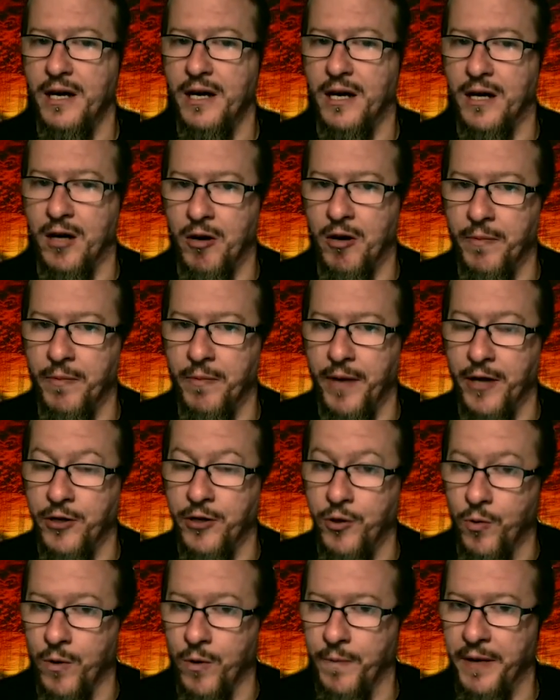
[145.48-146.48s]
in
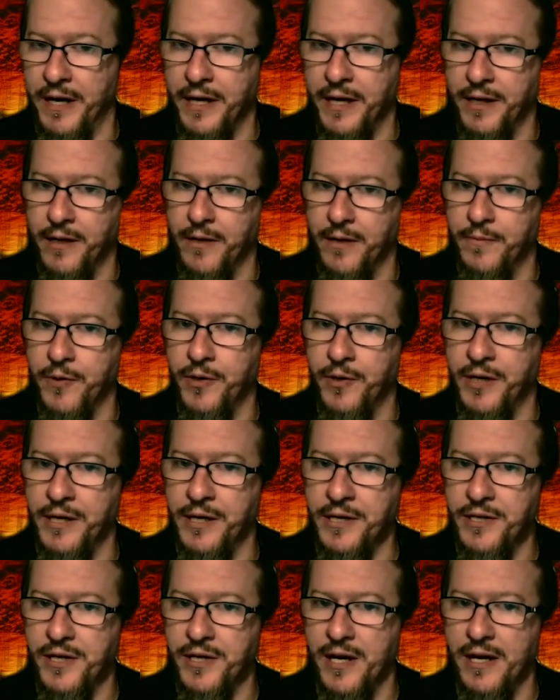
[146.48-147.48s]
your pagan
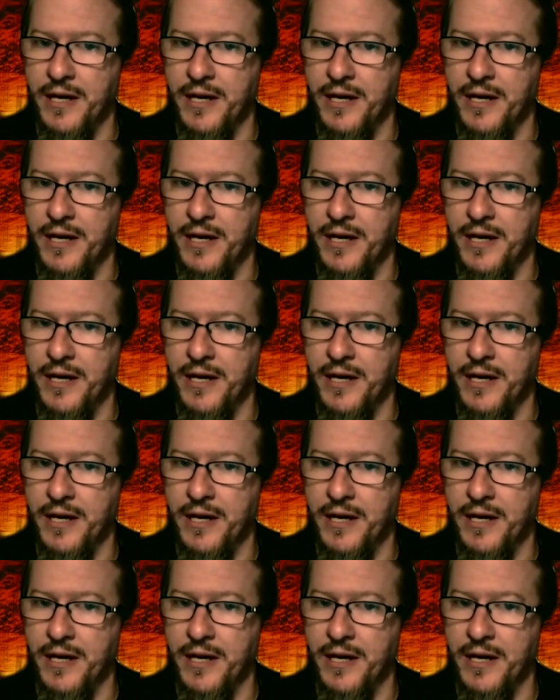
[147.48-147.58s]
communities.